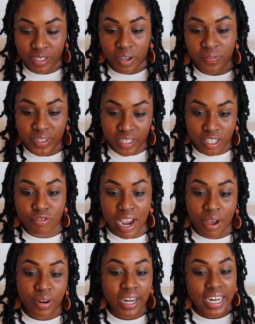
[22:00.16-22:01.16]
yourself into the
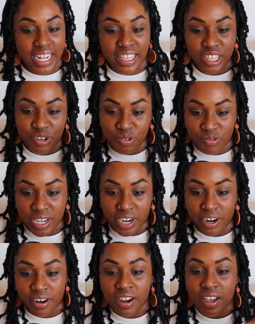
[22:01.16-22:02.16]
ground and hit the new
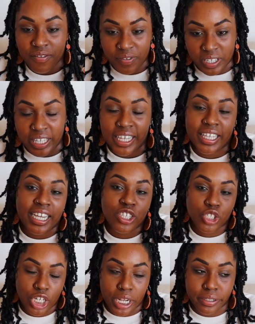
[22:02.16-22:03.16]
year feeling like
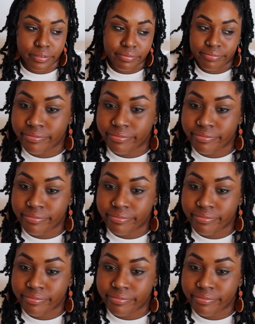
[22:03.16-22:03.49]
shit.